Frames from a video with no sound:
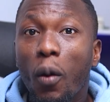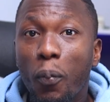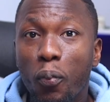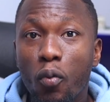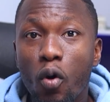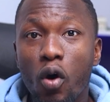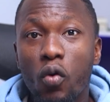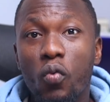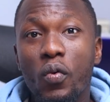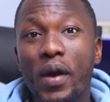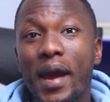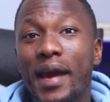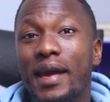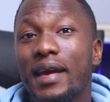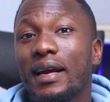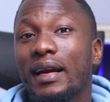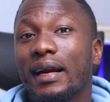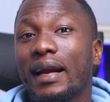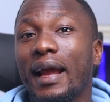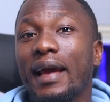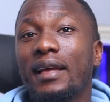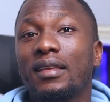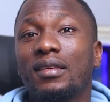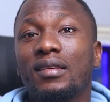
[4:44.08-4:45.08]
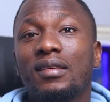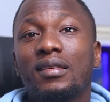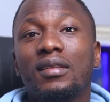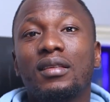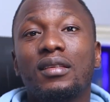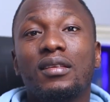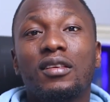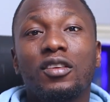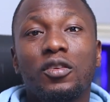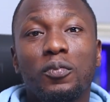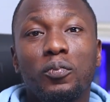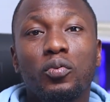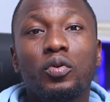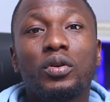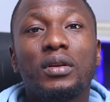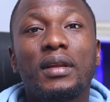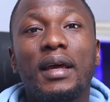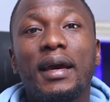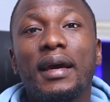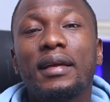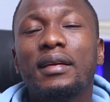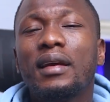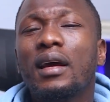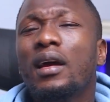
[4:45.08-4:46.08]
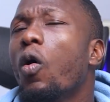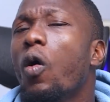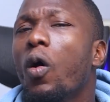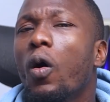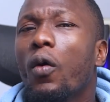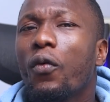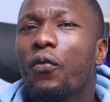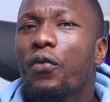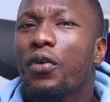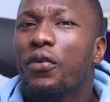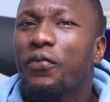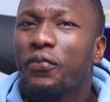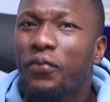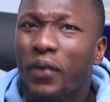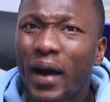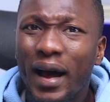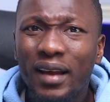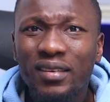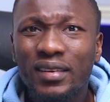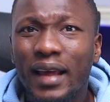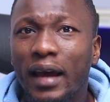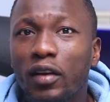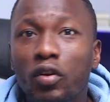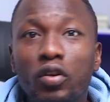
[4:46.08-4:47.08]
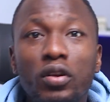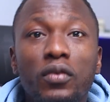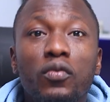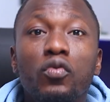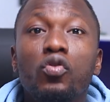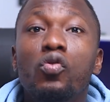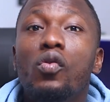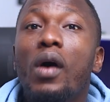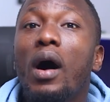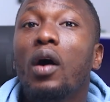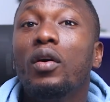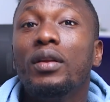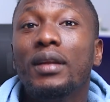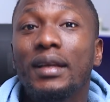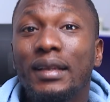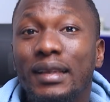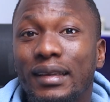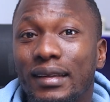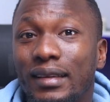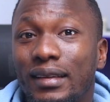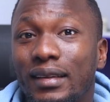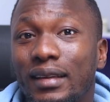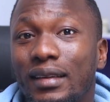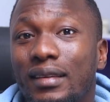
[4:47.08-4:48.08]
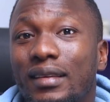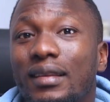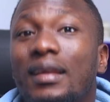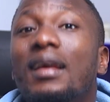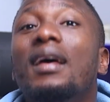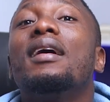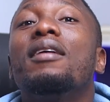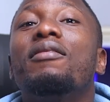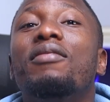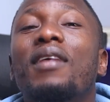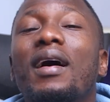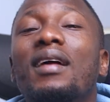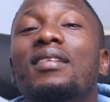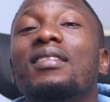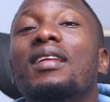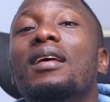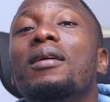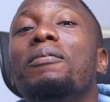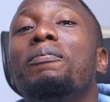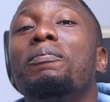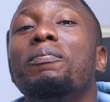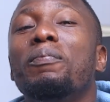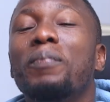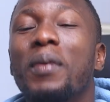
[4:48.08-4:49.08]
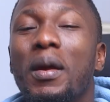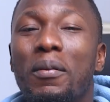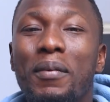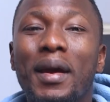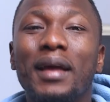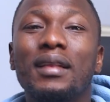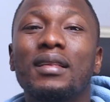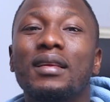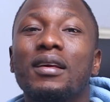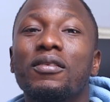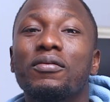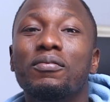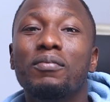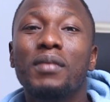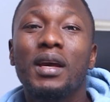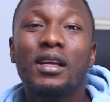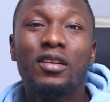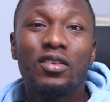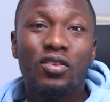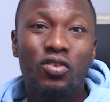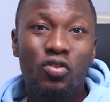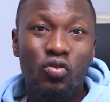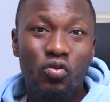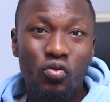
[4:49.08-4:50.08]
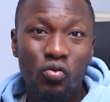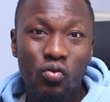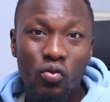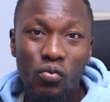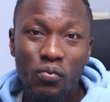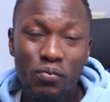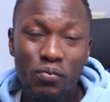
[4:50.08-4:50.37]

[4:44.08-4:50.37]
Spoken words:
Upwork, where a client disputed or reversed, I don't even know how they did it, reversed a payment they made to